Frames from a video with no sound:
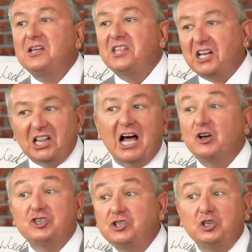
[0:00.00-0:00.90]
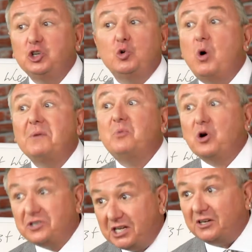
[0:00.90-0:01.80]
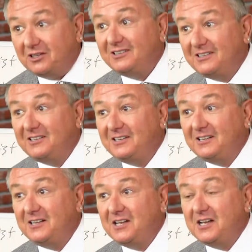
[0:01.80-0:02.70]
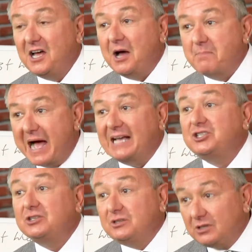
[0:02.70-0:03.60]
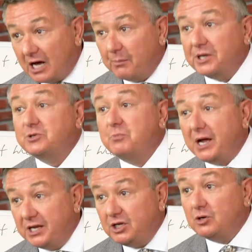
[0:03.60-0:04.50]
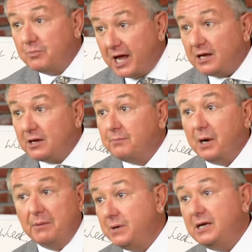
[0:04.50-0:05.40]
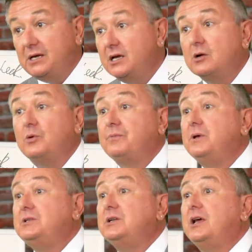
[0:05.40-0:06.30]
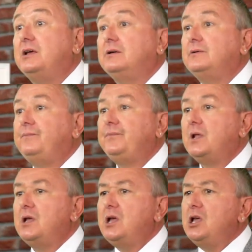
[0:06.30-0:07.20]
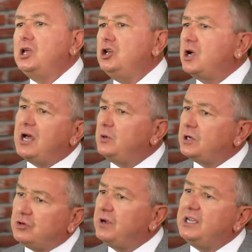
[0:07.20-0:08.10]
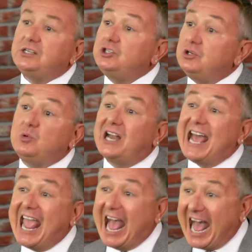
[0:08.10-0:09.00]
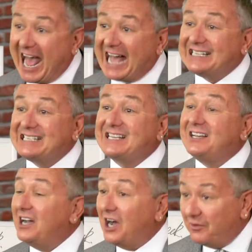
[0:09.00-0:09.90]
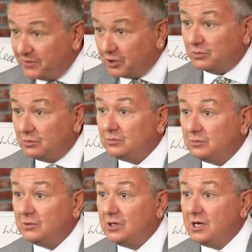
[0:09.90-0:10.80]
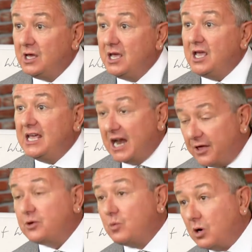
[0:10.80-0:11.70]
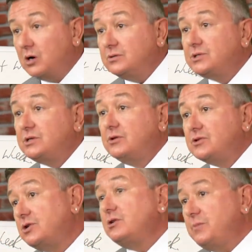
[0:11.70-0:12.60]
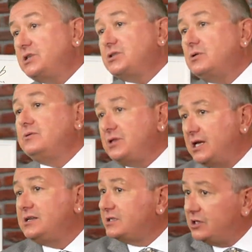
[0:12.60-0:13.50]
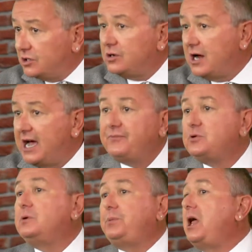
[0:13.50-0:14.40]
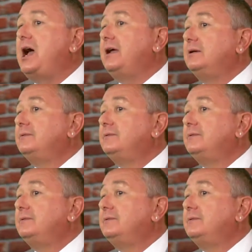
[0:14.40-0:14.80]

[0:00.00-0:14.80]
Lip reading: that allows you to do one more deal, imagine how much money you'll make by being here with me today. You got to agree to do what I ask of you. In other words, there's going to be certain things that you're going to have to apply.